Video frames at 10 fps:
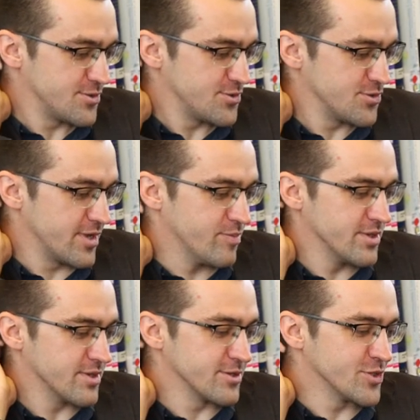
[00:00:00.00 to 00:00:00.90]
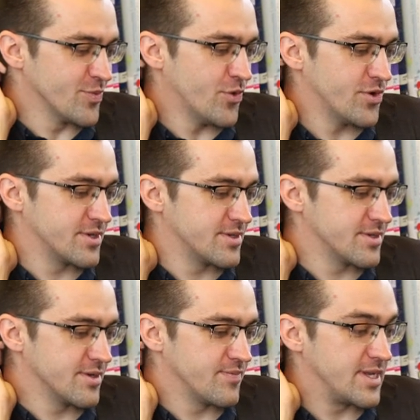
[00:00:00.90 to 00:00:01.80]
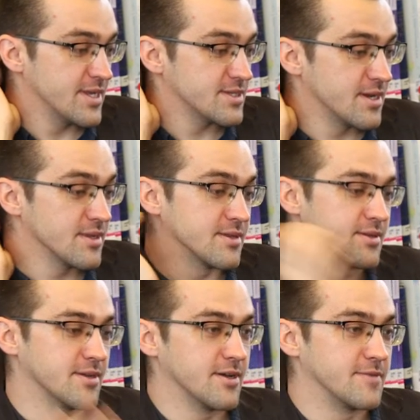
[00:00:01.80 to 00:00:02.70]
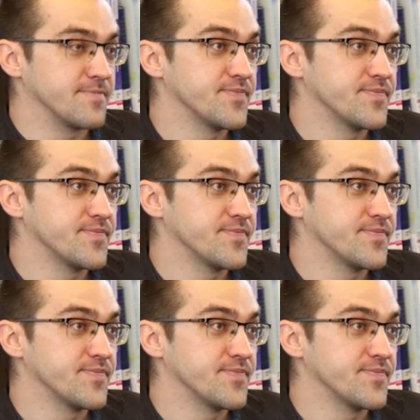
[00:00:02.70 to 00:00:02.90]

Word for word: to to get political support, um, and that's another thing that I.